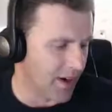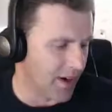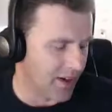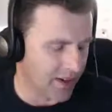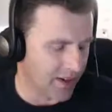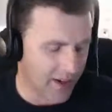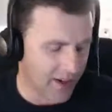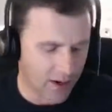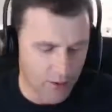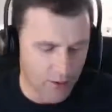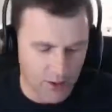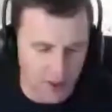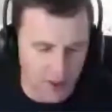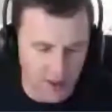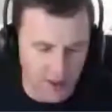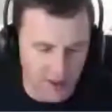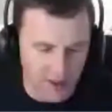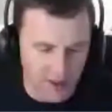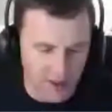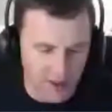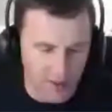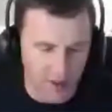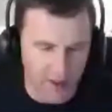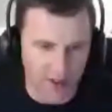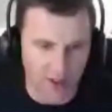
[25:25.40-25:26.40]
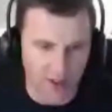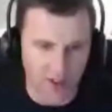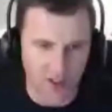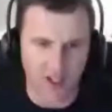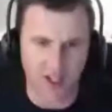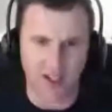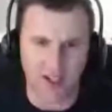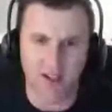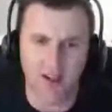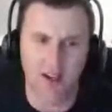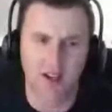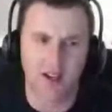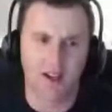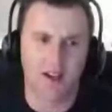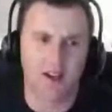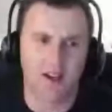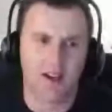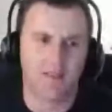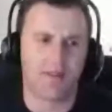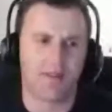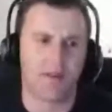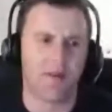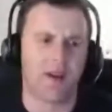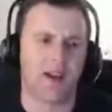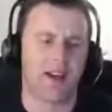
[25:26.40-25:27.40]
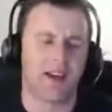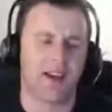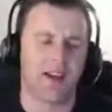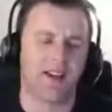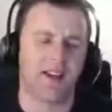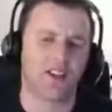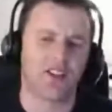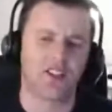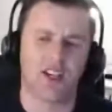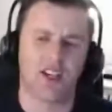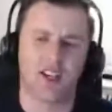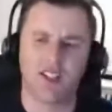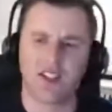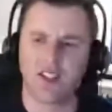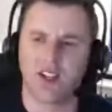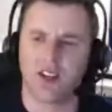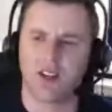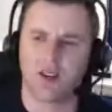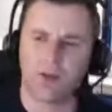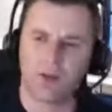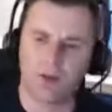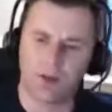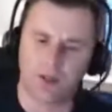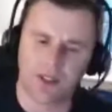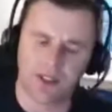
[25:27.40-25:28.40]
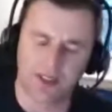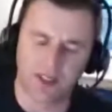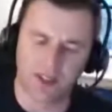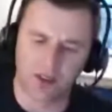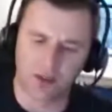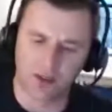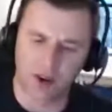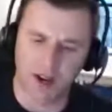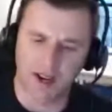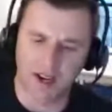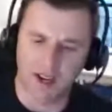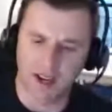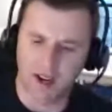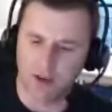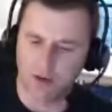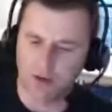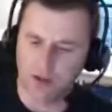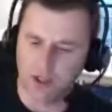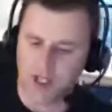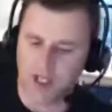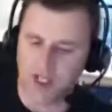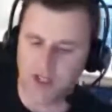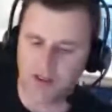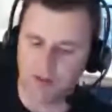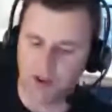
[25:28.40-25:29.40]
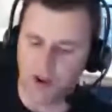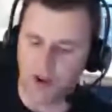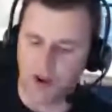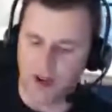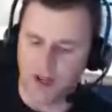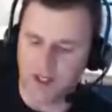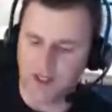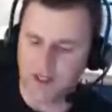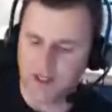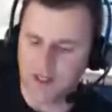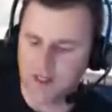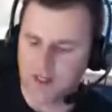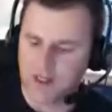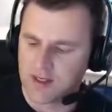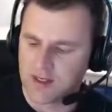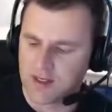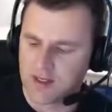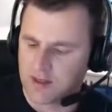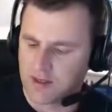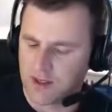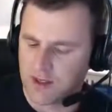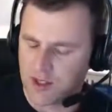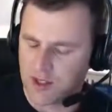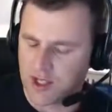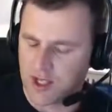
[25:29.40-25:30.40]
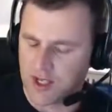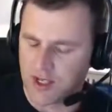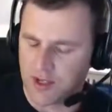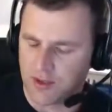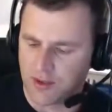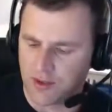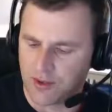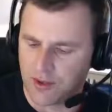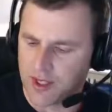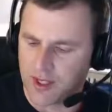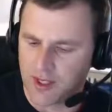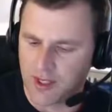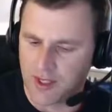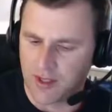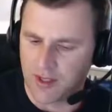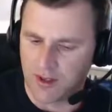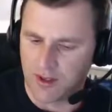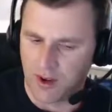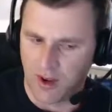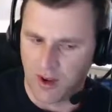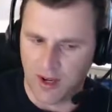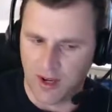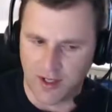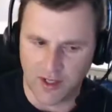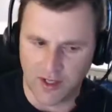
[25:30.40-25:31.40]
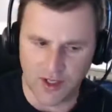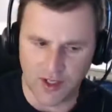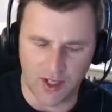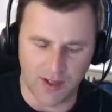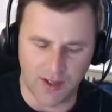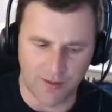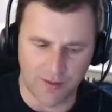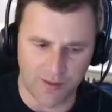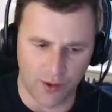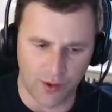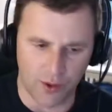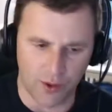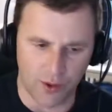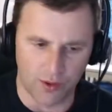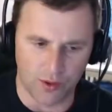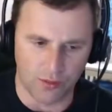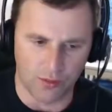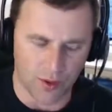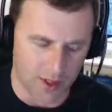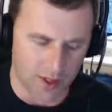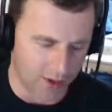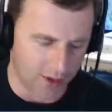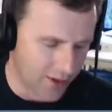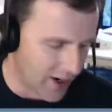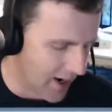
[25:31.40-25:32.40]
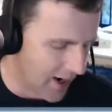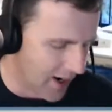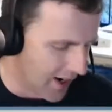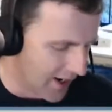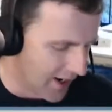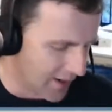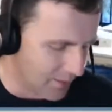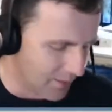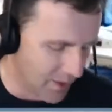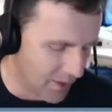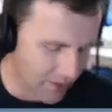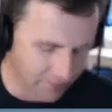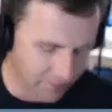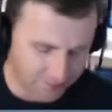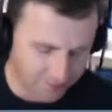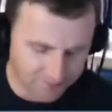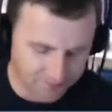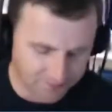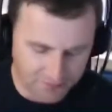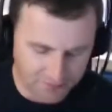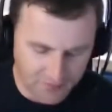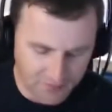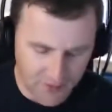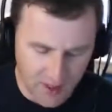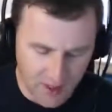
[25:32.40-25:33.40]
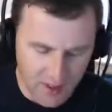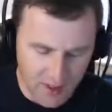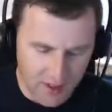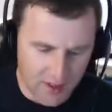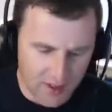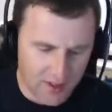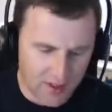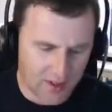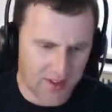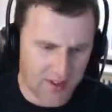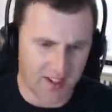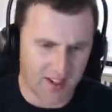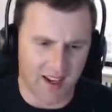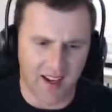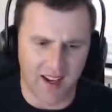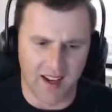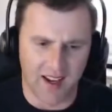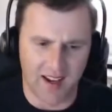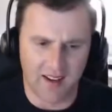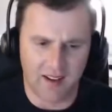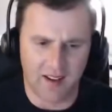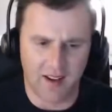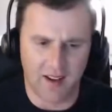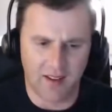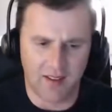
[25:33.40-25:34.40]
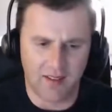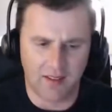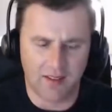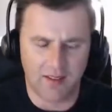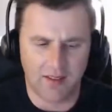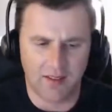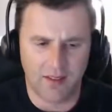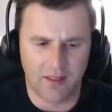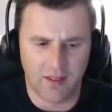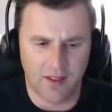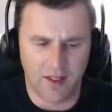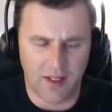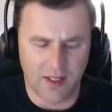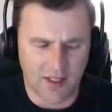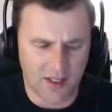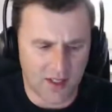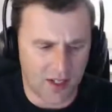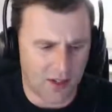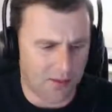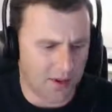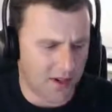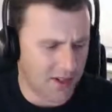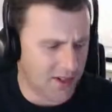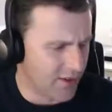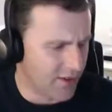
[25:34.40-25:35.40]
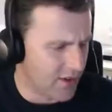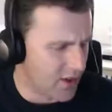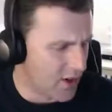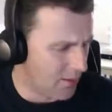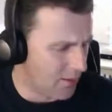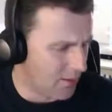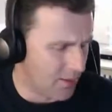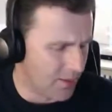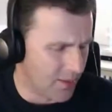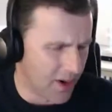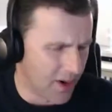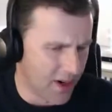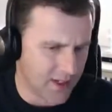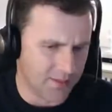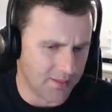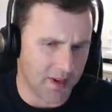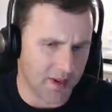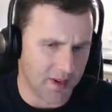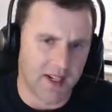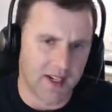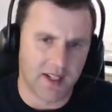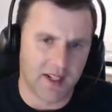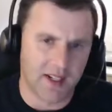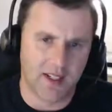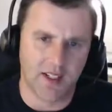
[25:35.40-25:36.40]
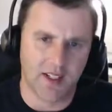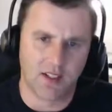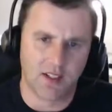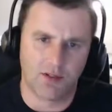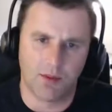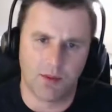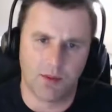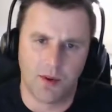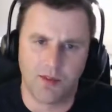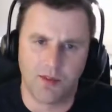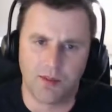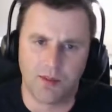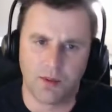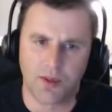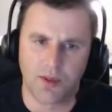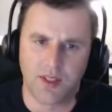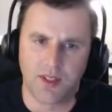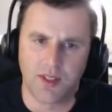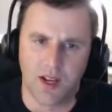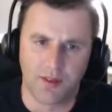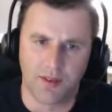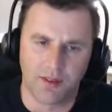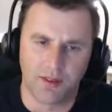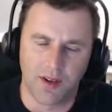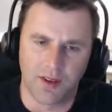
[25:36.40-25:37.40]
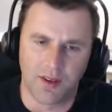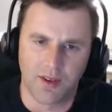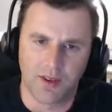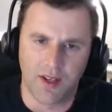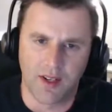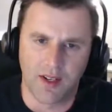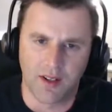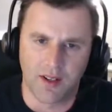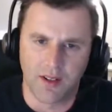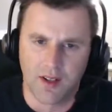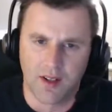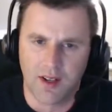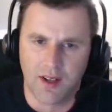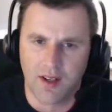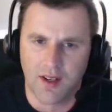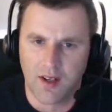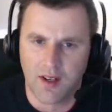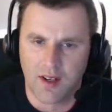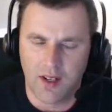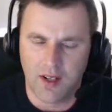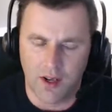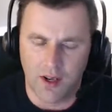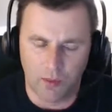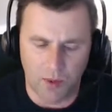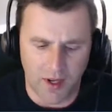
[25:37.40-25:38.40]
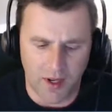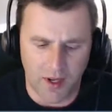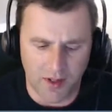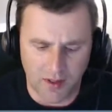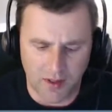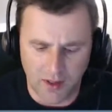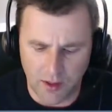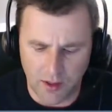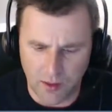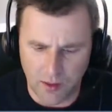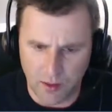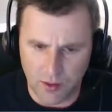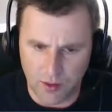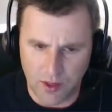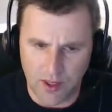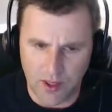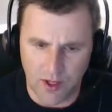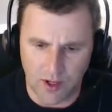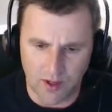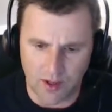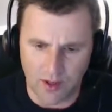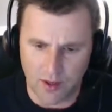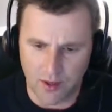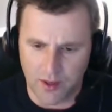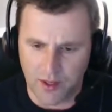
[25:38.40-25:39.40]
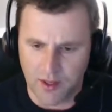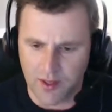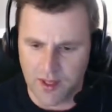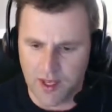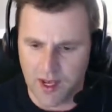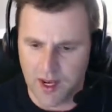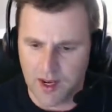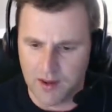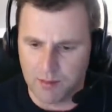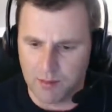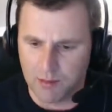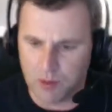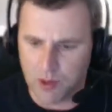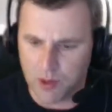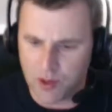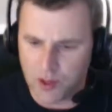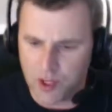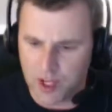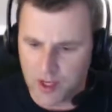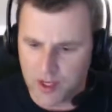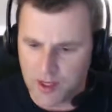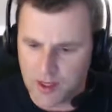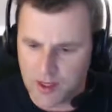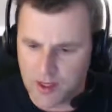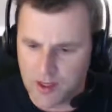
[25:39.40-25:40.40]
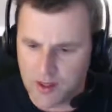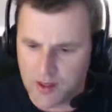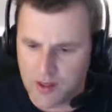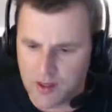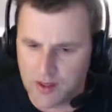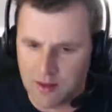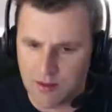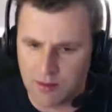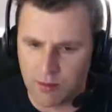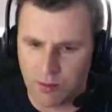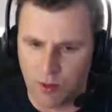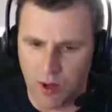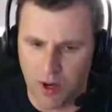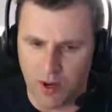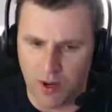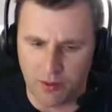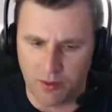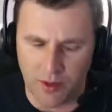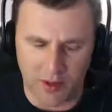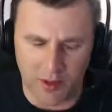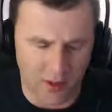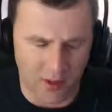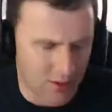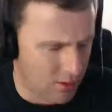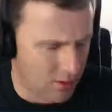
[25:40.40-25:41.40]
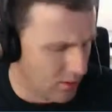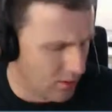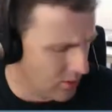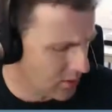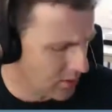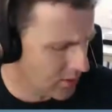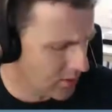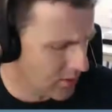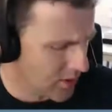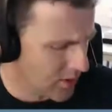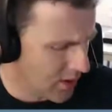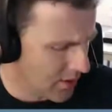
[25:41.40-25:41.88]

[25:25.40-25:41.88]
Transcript: the LG software. For me, the G2 was the great LG device. The G3 didn't like. G4 was okay, but yeah, it's too much of a compromise making this removable stuff. And I think, when Google start doing their projects, whatever it's called, can't